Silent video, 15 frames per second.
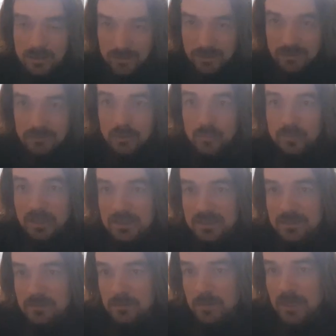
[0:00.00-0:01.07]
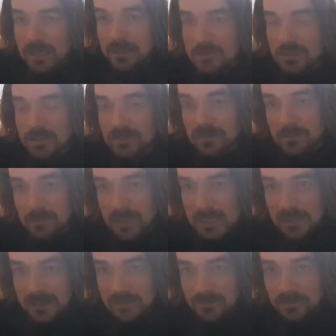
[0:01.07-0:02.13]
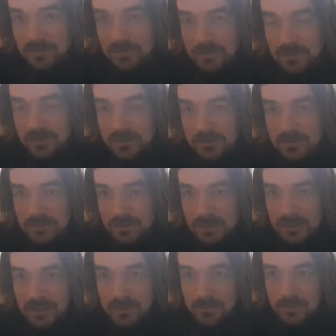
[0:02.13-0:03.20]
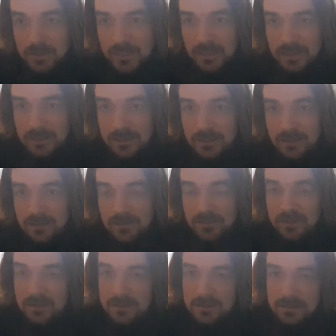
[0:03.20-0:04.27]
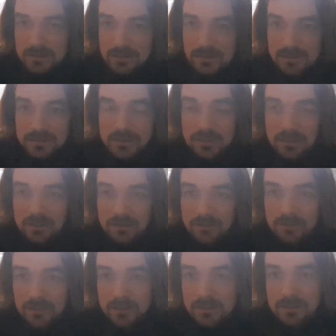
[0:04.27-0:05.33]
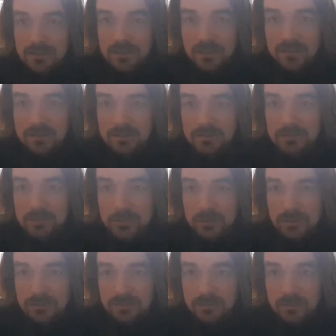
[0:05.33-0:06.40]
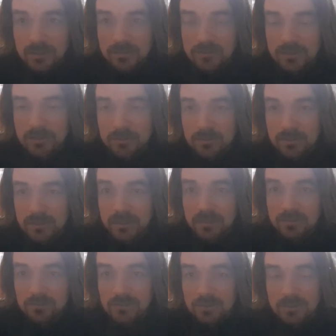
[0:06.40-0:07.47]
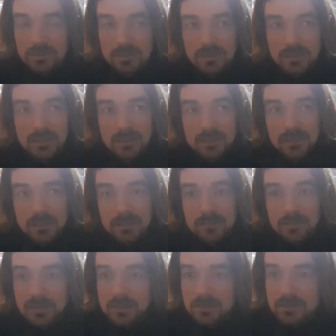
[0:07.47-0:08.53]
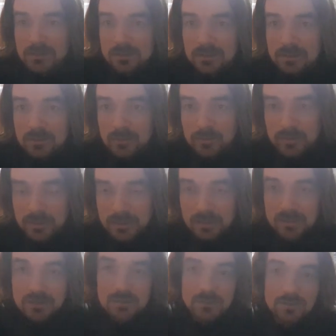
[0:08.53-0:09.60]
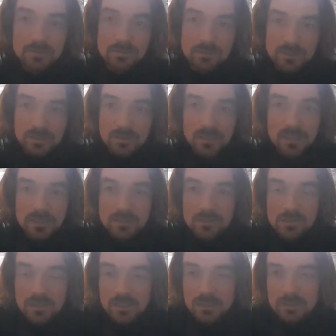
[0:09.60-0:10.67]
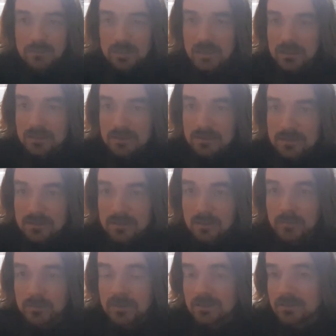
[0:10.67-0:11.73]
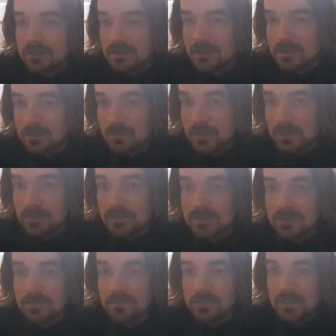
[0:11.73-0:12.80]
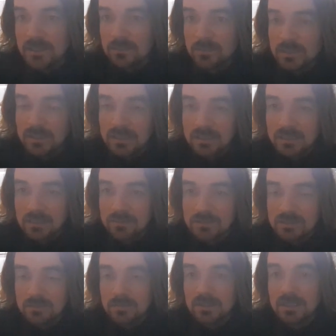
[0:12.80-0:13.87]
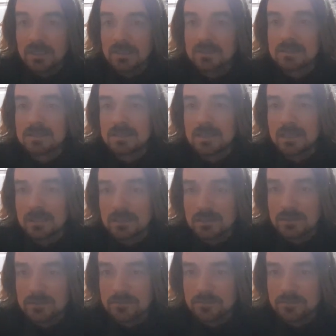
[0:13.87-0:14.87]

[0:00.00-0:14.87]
your rope has to be packed on your bag if you're going to do it that way, or if that's kind of the rule of whoever you're working for, because there's nobody you can't trail it, because nobody's going to be able to free it when it inevitably gets snagged.